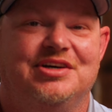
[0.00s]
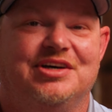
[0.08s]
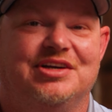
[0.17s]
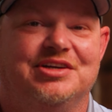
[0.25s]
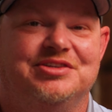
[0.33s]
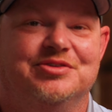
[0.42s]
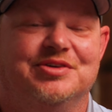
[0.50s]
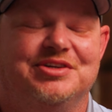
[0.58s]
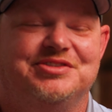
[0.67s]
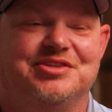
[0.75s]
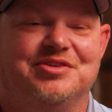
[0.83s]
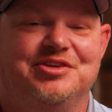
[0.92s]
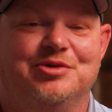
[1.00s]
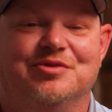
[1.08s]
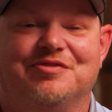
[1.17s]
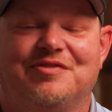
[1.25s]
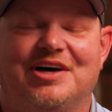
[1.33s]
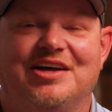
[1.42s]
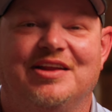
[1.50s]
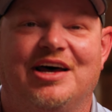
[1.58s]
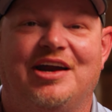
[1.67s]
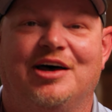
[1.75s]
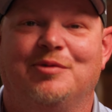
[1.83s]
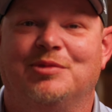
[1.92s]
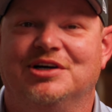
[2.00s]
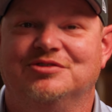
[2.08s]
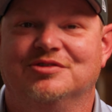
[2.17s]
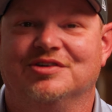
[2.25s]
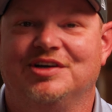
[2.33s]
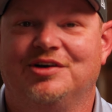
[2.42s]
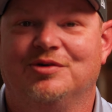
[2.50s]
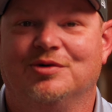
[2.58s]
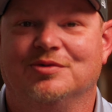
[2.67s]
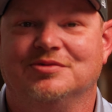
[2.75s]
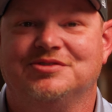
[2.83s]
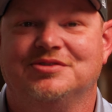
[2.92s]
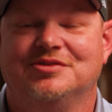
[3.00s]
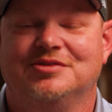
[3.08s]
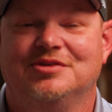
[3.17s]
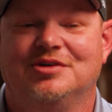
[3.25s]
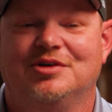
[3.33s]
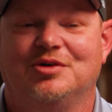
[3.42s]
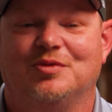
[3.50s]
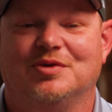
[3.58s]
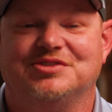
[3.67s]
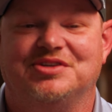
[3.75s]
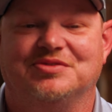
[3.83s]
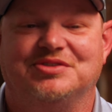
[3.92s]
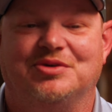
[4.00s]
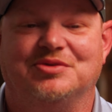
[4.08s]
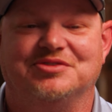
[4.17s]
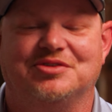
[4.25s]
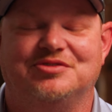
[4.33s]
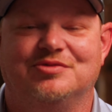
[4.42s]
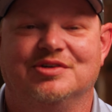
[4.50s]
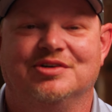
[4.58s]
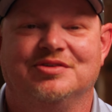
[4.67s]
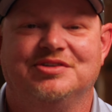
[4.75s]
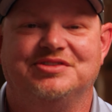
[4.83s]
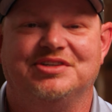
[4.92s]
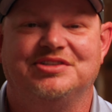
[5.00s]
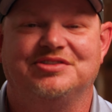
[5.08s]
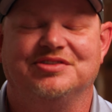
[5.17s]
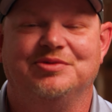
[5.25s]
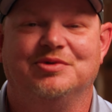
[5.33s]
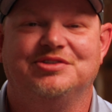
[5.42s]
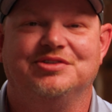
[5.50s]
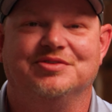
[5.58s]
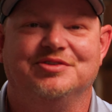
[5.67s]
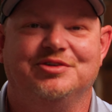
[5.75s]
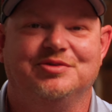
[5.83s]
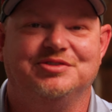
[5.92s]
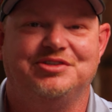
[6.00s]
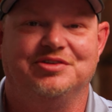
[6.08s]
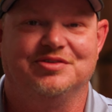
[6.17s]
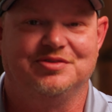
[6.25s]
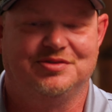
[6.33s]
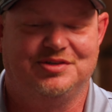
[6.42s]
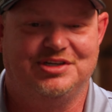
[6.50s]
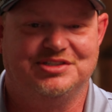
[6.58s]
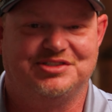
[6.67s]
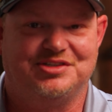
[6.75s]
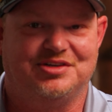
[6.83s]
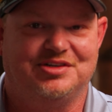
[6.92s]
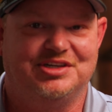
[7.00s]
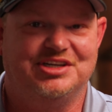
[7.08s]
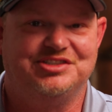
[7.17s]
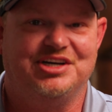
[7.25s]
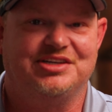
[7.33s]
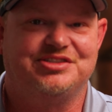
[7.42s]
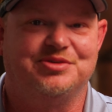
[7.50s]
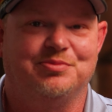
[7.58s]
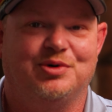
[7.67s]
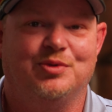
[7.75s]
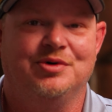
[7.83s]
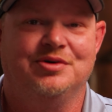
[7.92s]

and in doing so you will find that out by drilling your holes. Once those holes are drilled, essentially what you'll do is you'll install an injection port.